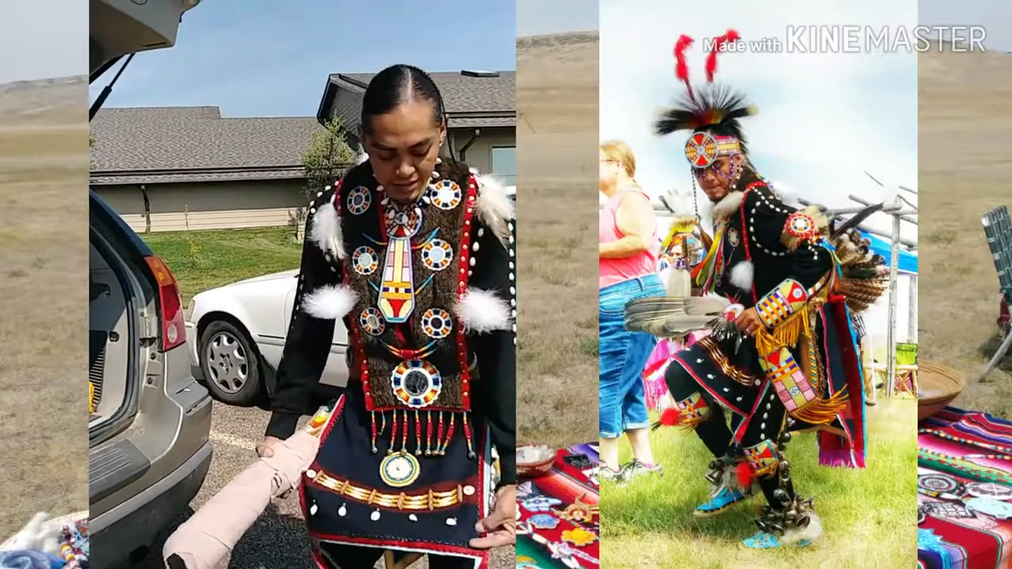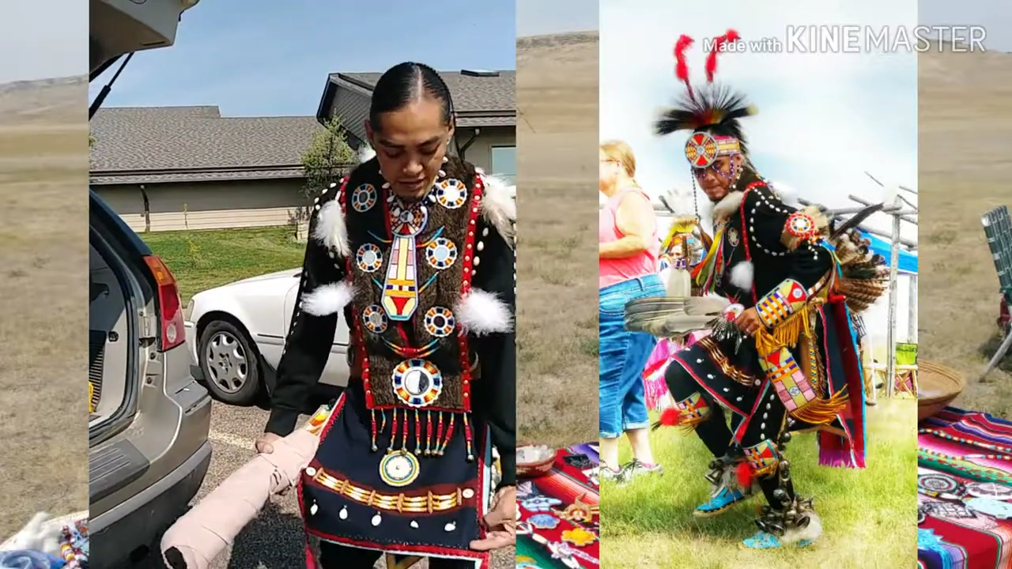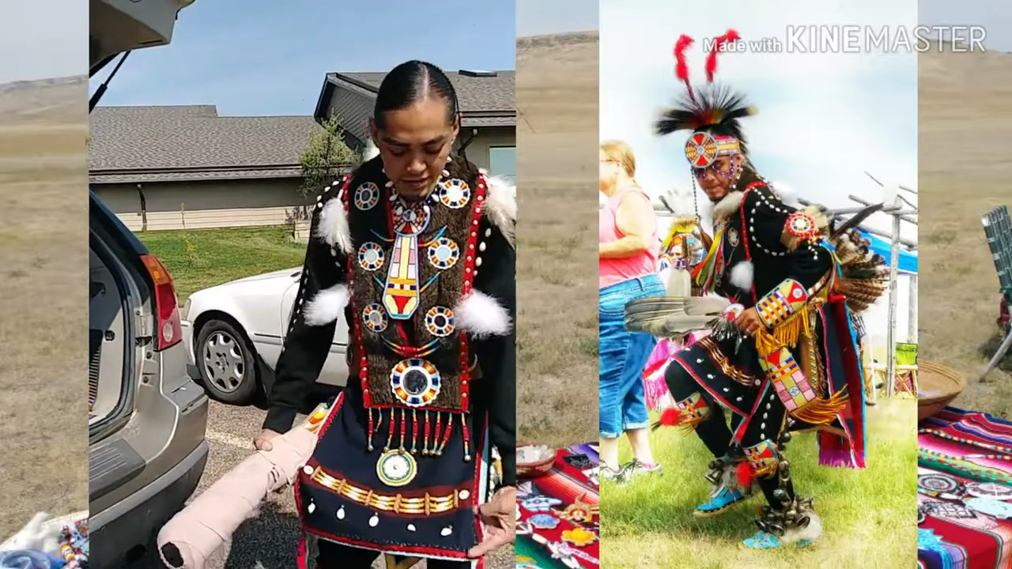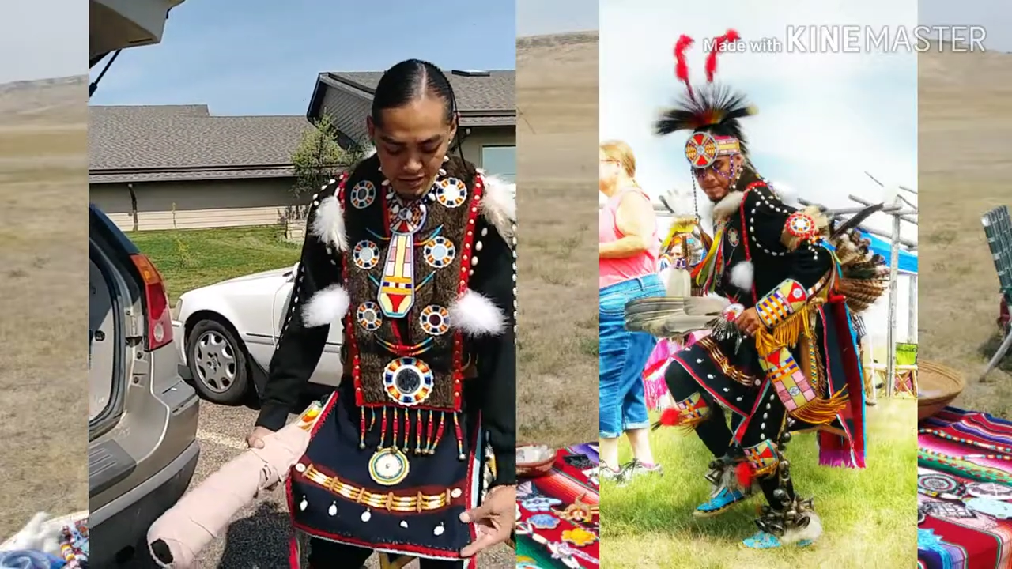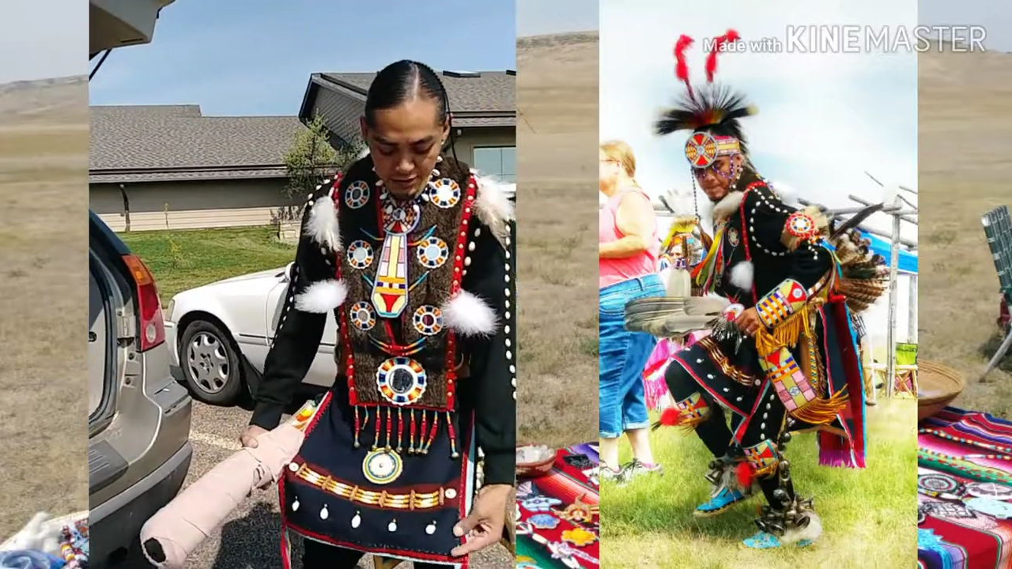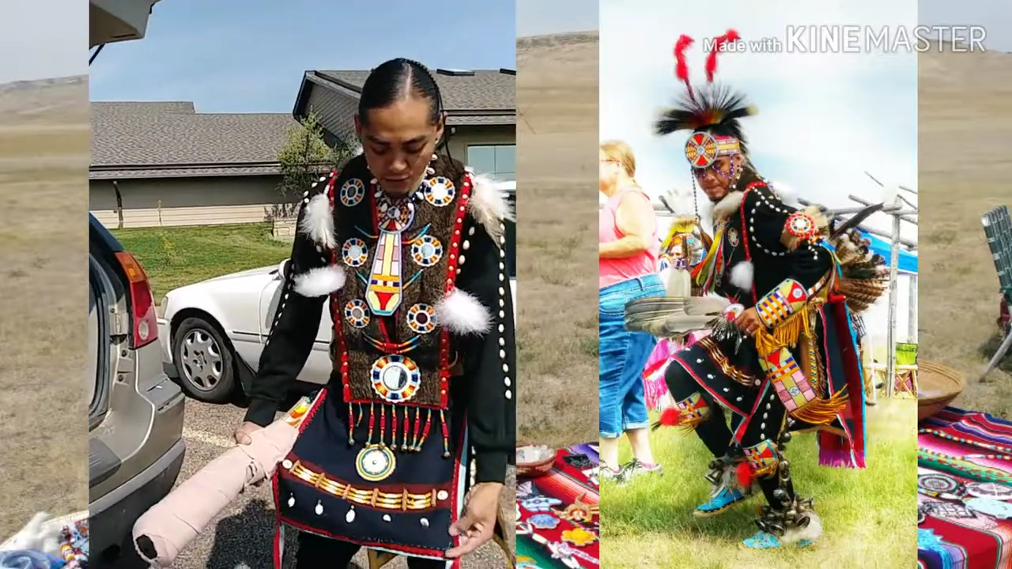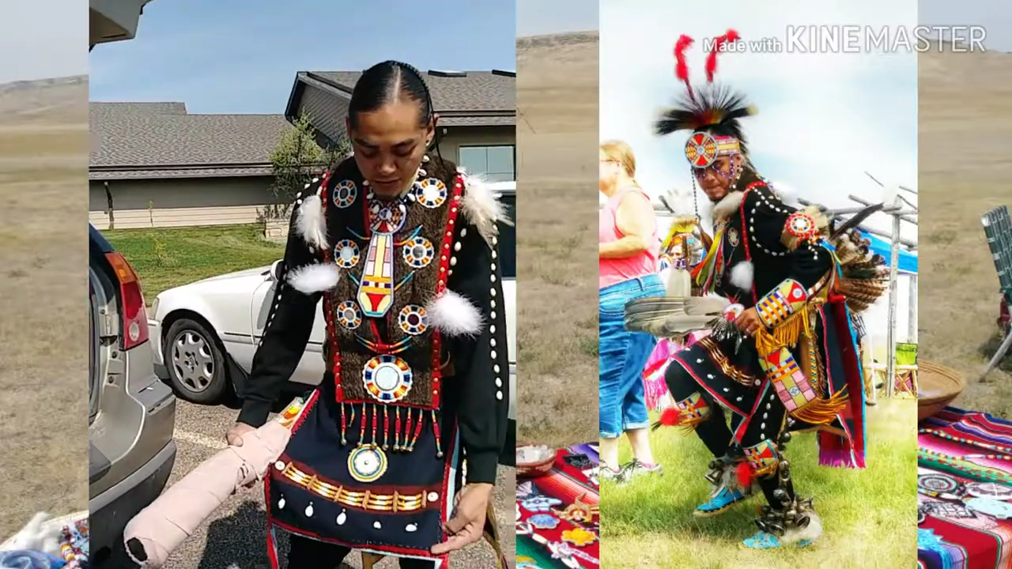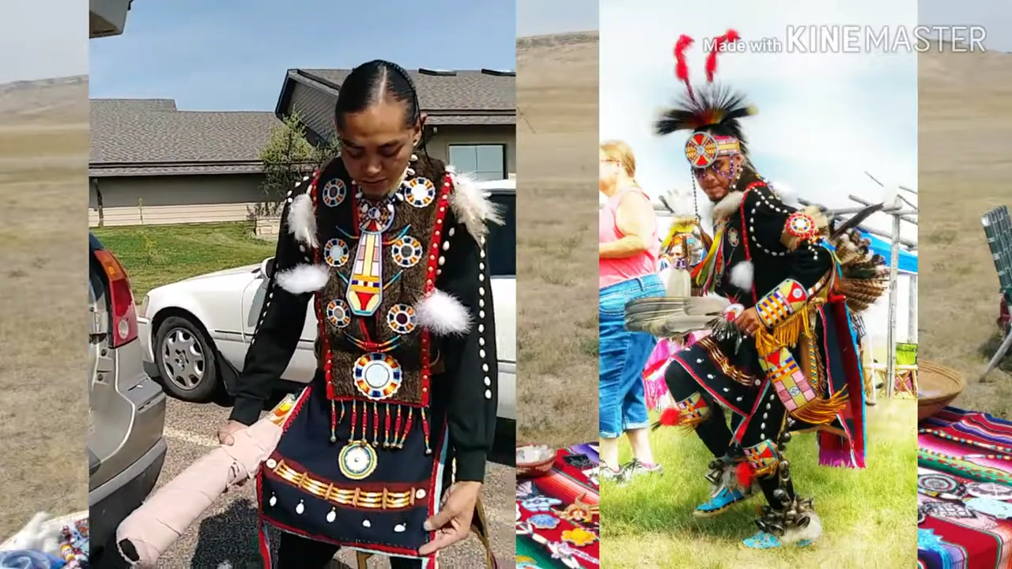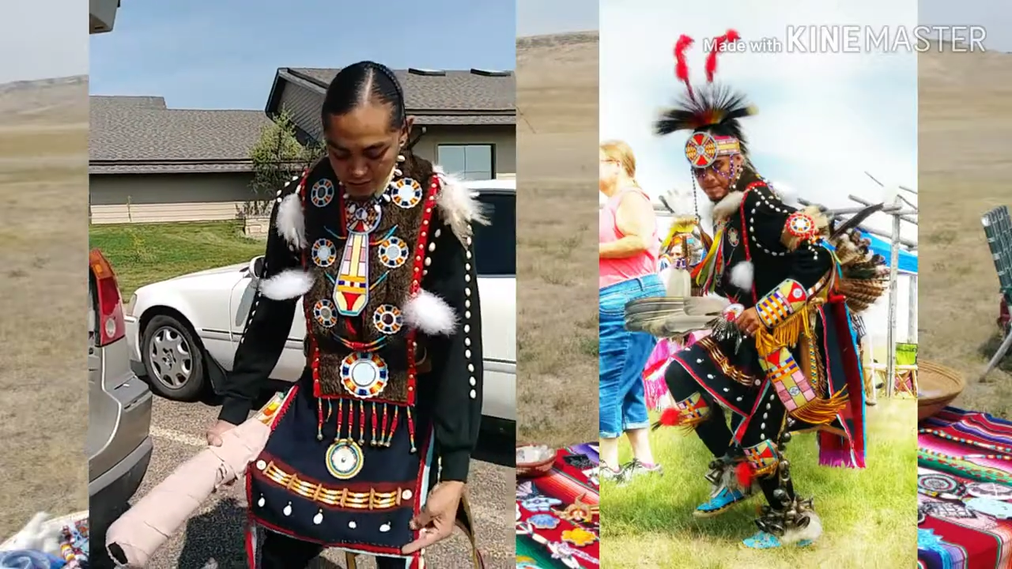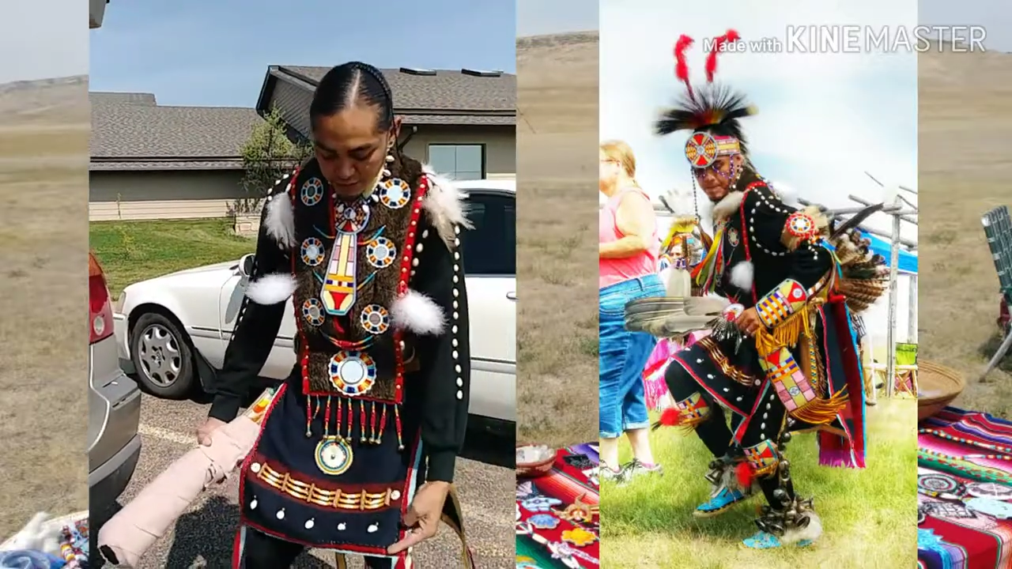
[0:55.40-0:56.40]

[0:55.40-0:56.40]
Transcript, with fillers: is what